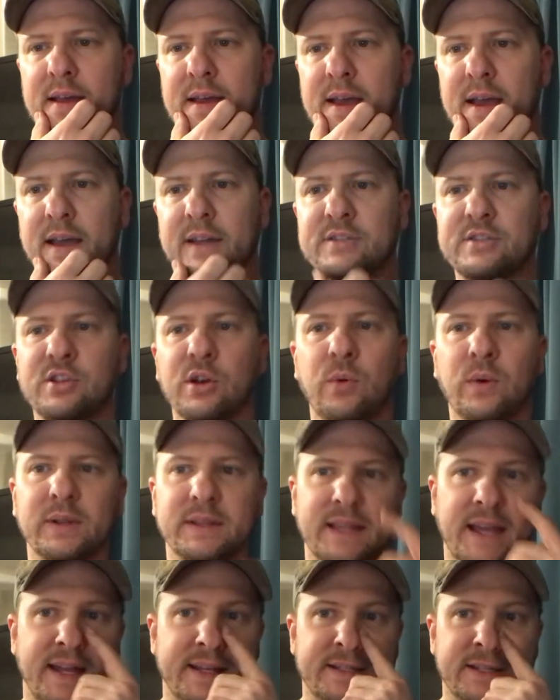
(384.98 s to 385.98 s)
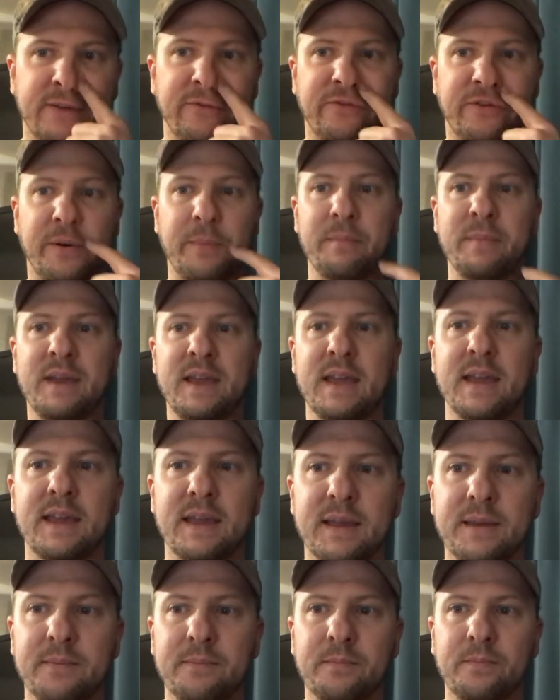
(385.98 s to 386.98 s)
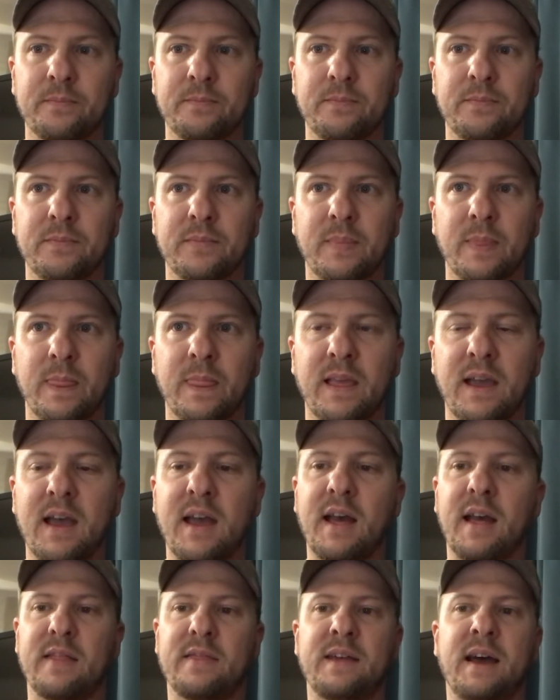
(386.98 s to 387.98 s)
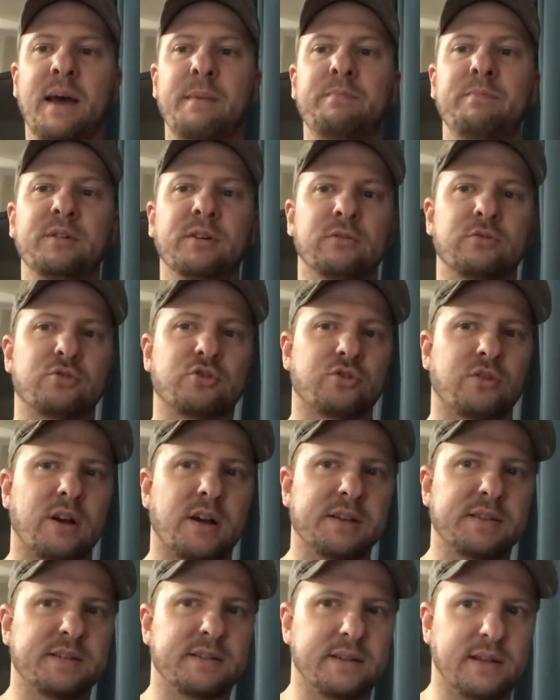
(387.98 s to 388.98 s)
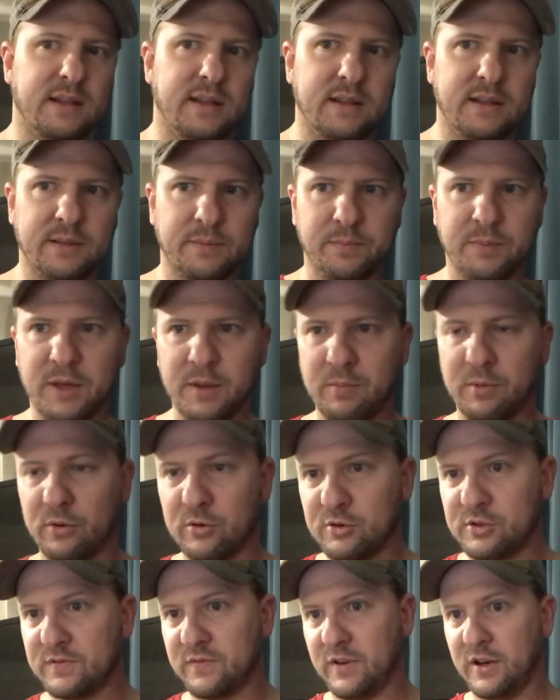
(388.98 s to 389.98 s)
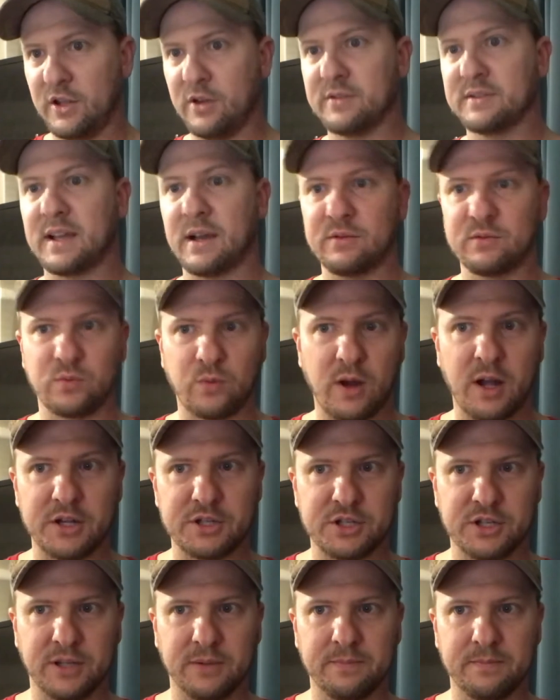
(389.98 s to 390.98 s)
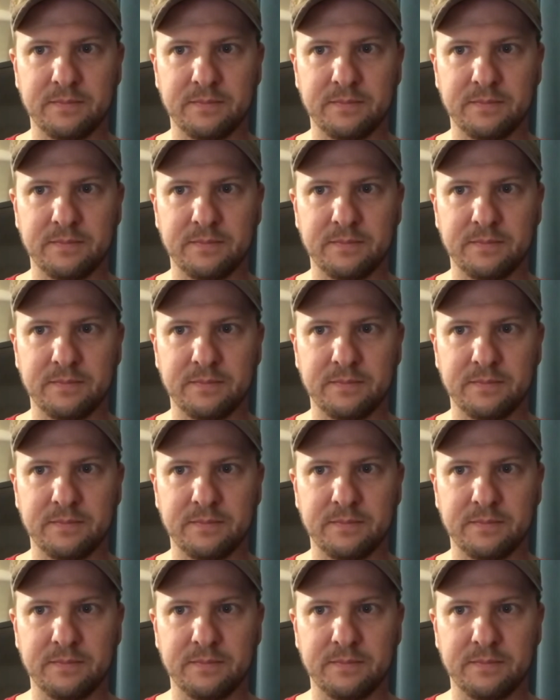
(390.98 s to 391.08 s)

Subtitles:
And so what that did for me, that built trust in the people whose videos I was watching.